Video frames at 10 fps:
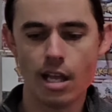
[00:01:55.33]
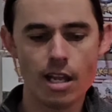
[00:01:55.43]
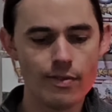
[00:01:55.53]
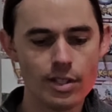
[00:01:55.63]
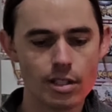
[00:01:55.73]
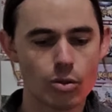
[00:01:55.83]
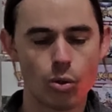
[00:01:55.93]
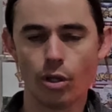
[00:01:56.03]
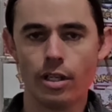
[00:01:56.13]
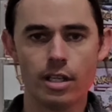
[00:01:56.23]
even the
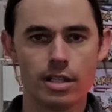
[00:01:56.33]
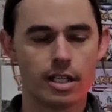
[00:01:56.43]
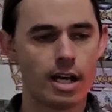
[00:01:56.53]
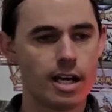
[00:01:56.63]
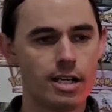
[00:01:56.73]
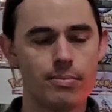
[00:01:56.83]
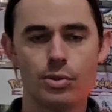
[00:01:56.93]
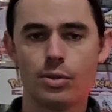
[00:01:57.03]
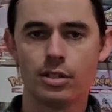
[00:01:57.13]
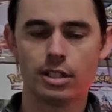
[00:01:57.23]
quality of the
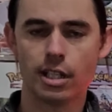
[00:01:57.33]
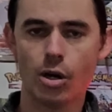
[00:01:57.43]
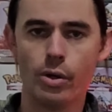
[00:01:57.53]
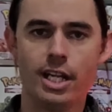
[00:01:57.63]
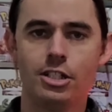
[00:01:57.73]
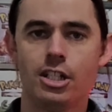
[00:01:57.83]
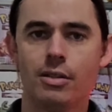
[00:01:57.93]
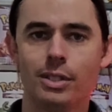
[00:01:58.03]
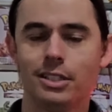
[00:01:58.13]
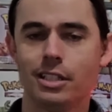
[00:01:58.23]
cardboard and the gold
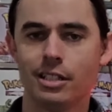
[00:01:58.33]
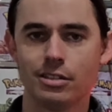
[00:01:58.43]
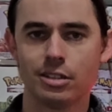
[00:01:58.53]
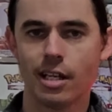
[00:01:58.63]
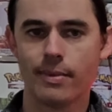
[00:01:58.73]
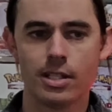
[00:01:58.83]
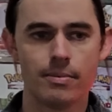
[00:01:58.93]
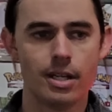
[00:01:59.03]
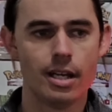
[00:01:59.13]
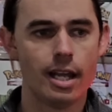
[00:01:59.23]
etching we see on some of
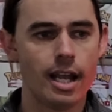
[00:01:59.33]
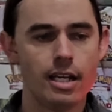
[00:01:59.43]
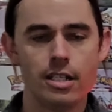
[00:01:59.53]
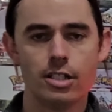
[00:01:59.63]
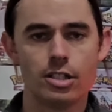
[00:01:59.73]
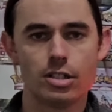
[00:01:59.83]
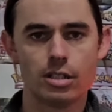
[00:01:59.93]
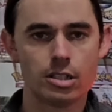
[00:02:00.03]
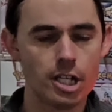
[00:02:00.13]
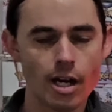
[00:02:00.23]
them. And
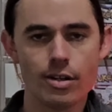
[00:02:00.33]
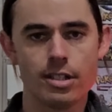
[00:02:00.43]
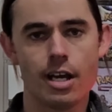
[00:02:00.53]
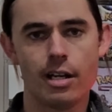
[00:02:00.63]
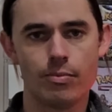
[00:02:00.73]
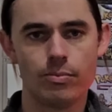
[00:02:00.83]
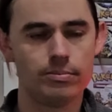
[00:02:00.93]
Charizard